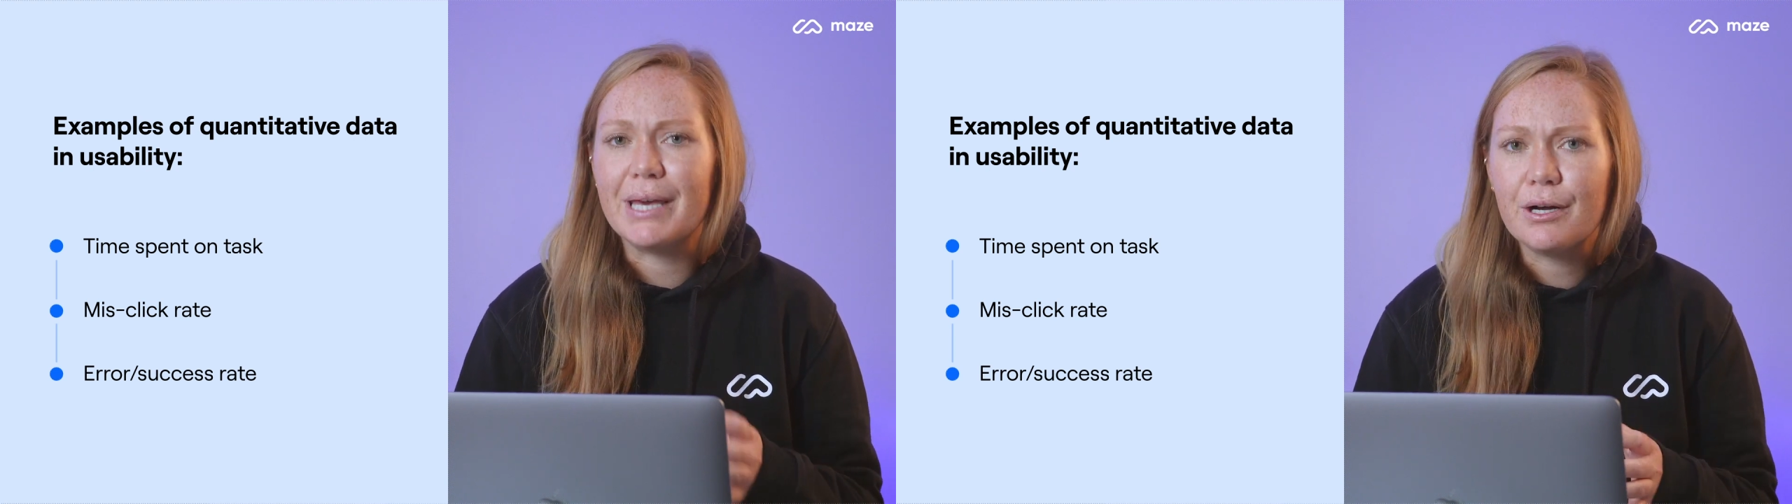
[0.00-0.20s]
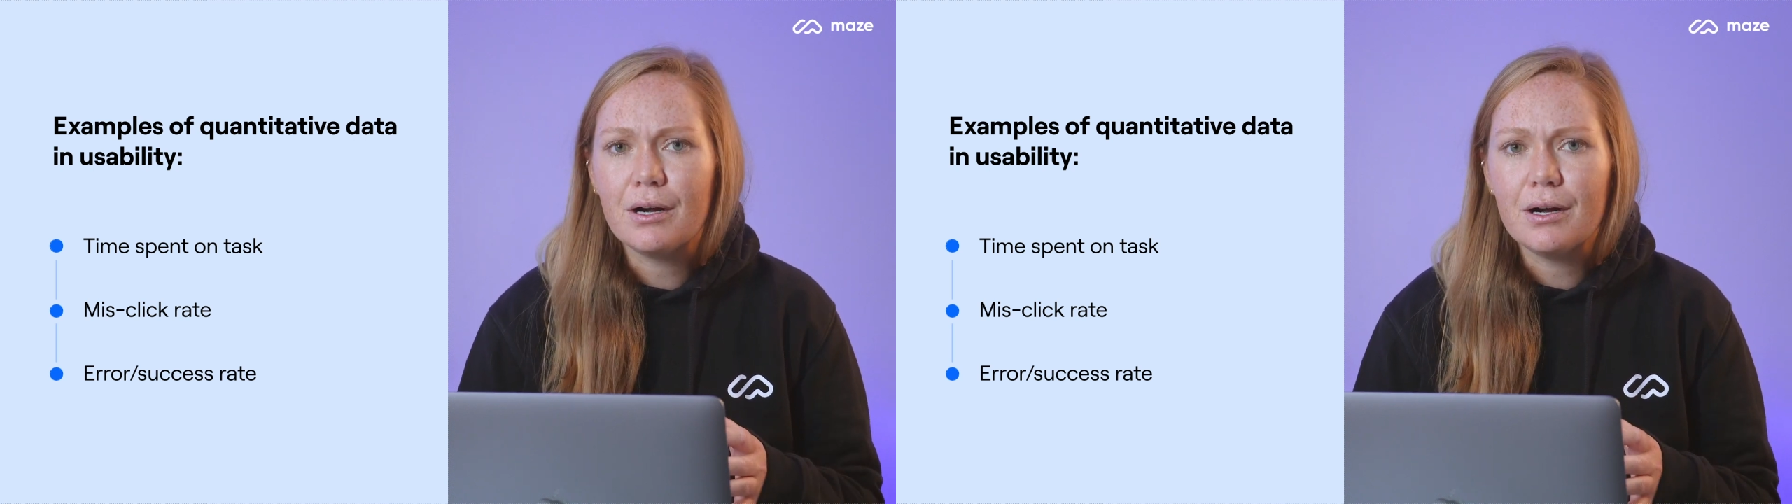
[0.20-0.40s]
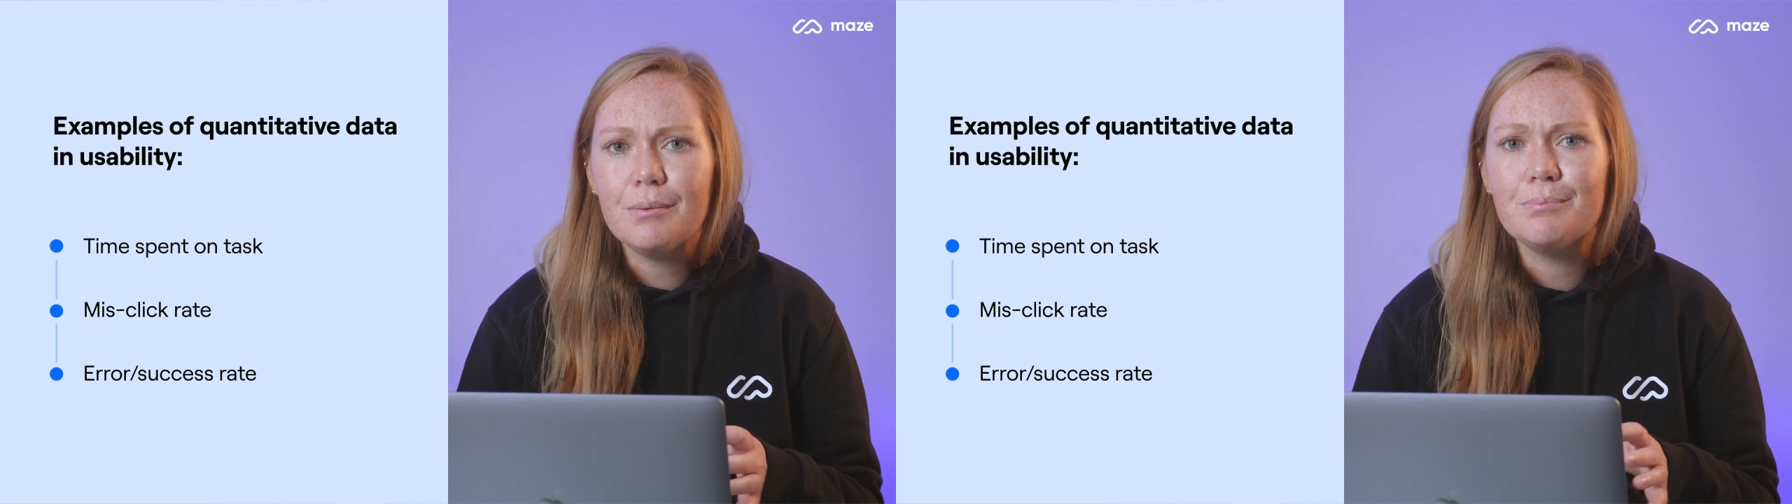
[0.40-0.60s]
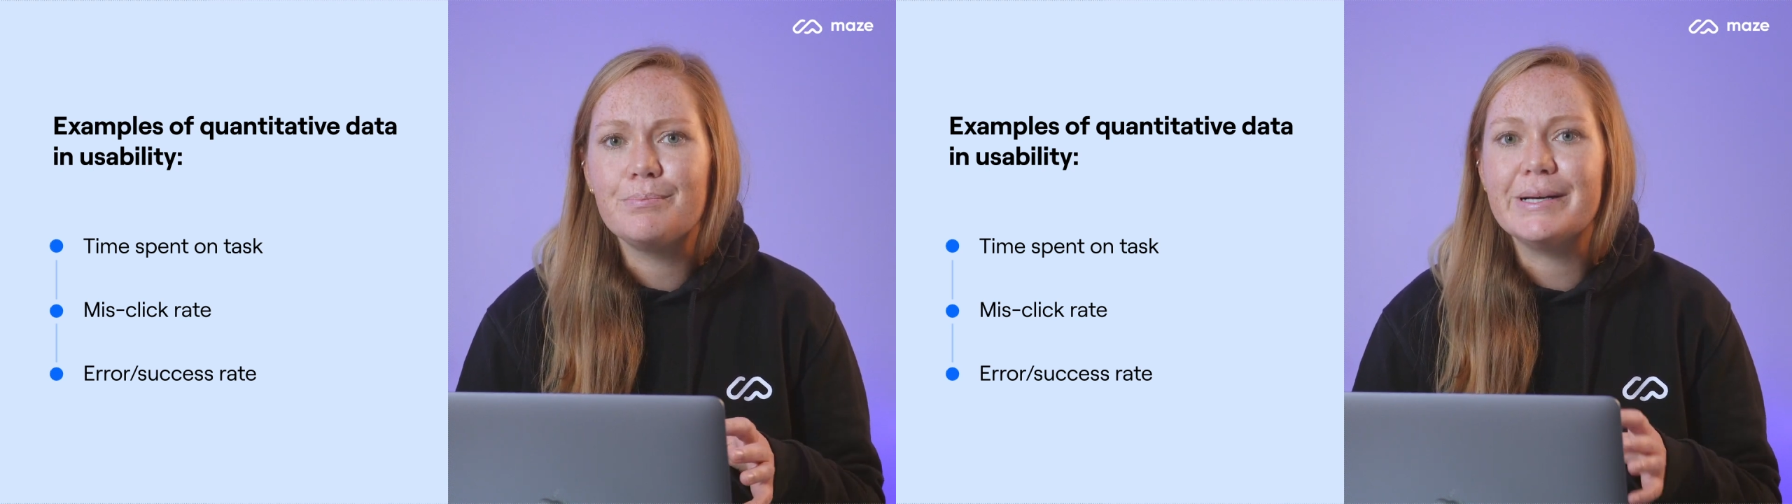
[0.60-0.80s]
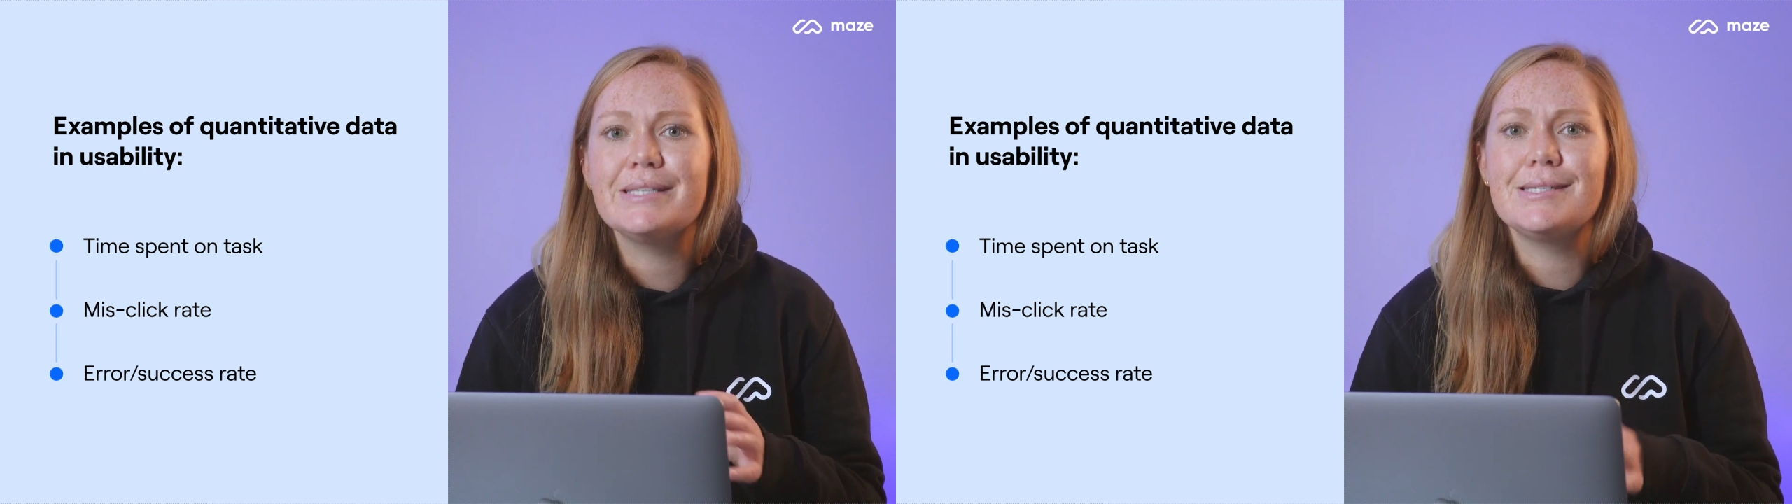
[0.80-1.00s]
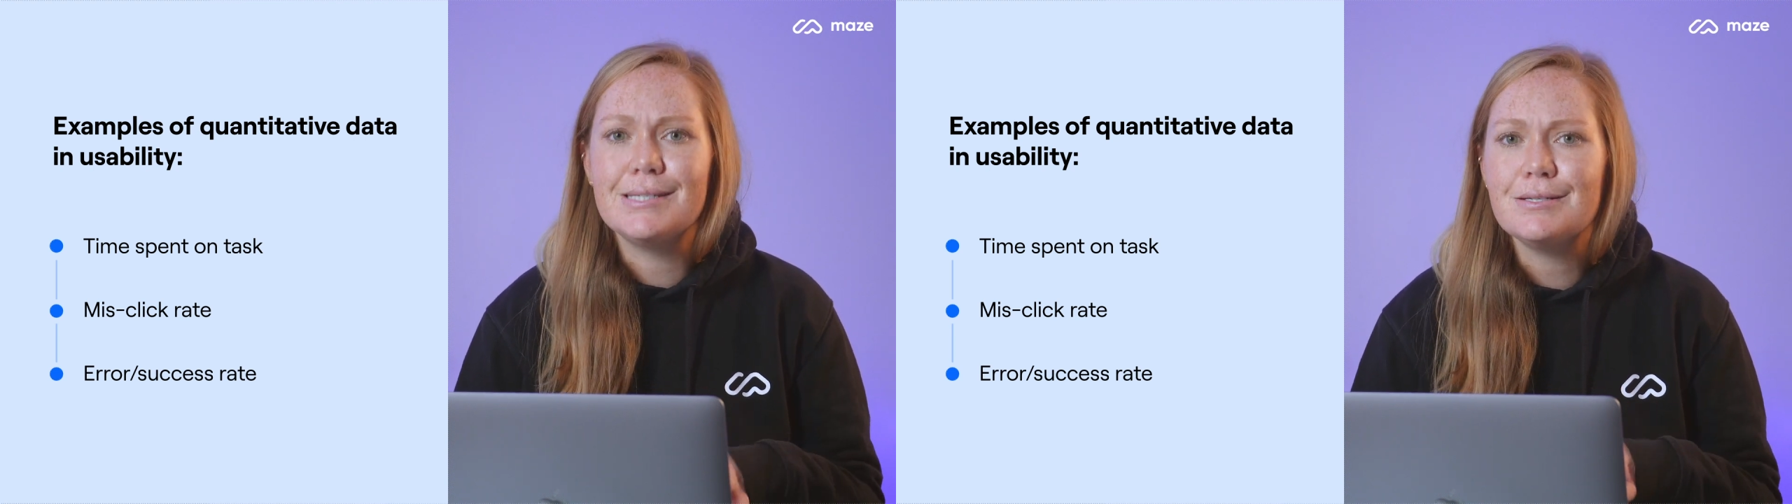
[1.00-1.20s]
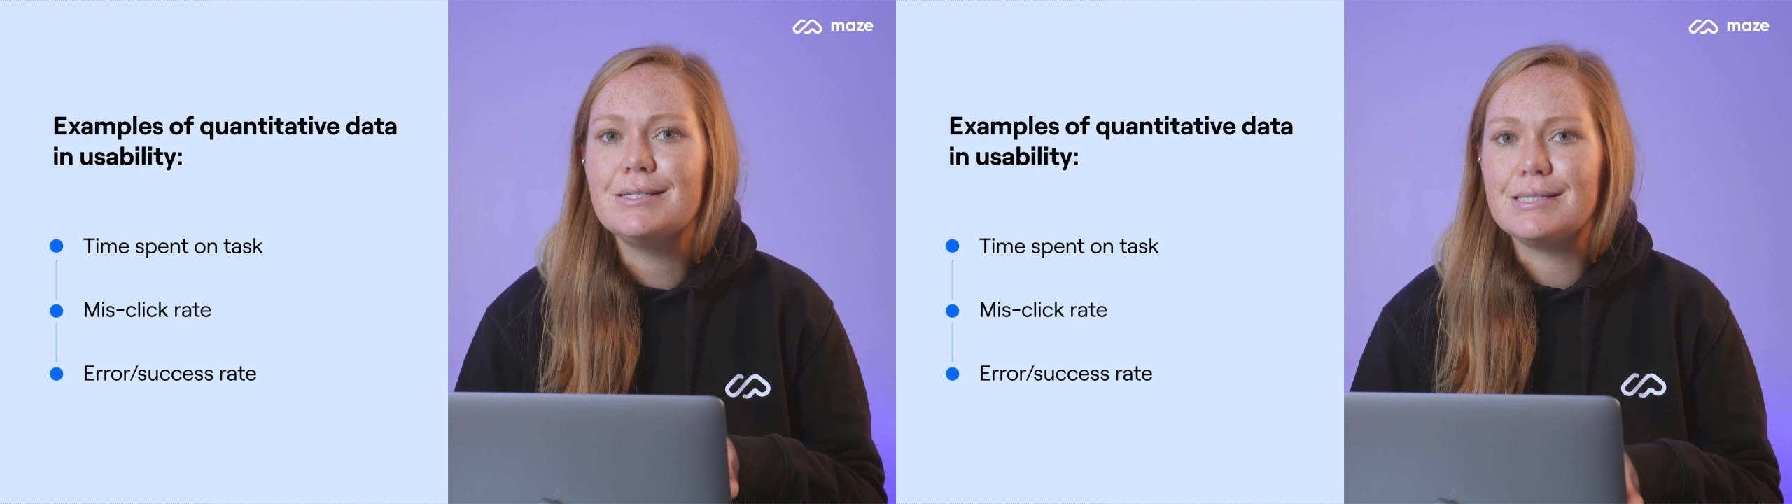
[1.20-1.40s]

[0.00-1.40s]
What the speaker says: bigger but still